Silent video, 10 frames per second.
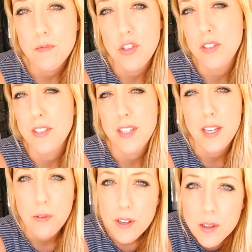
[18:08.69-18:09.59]
just
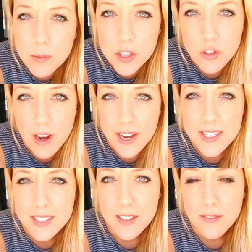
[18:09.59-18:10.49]
like randomly try
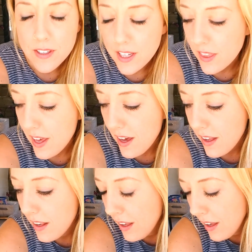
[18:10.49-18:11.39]
stuff like that.